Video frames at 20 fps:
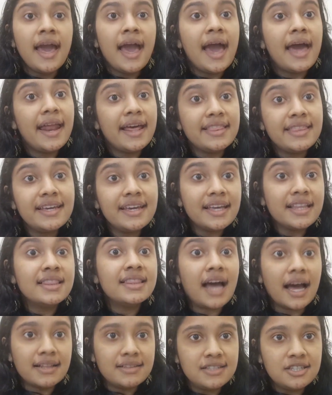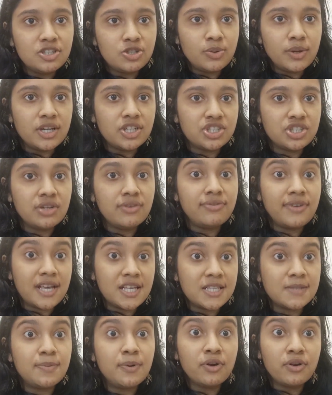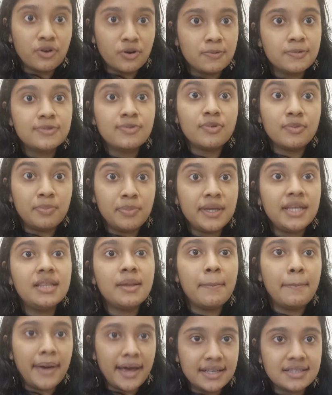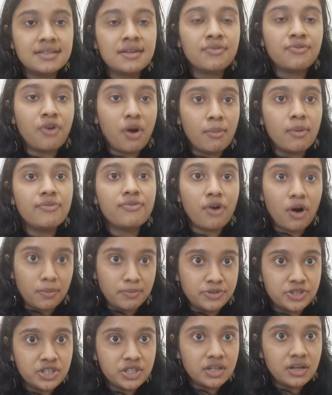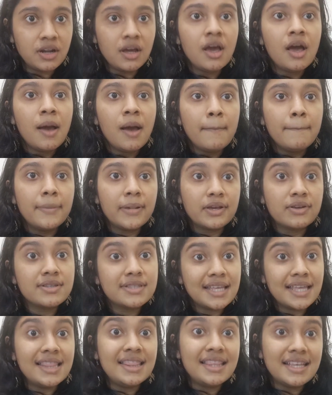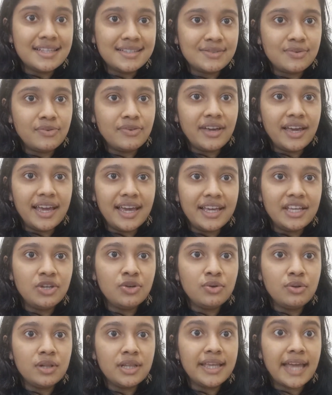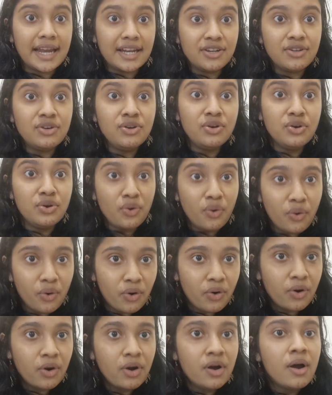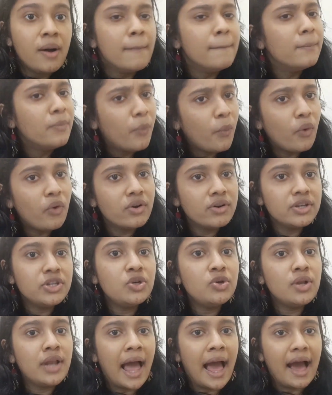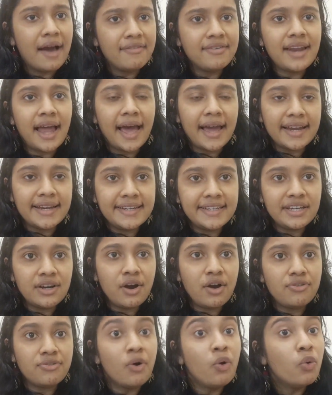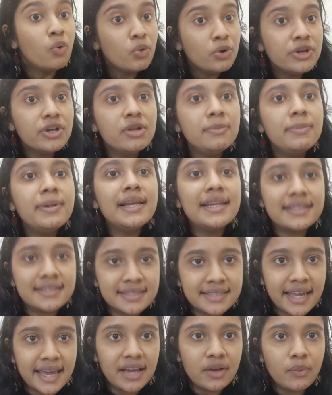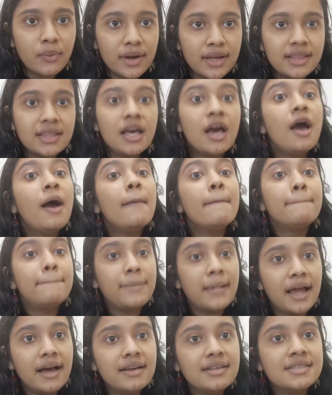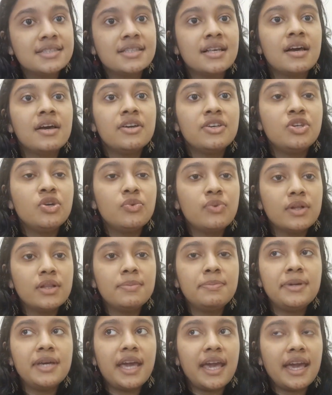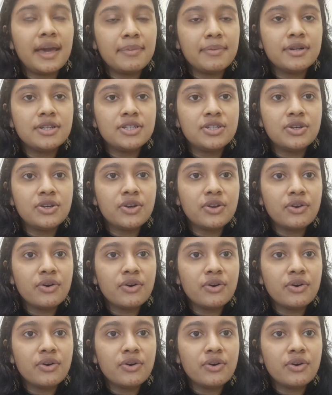And I think in that situation, Facebook groups would be the best form of option, because in this way you'll get to know more, you'll have an idea of who you'll be staying with, plus you will be able to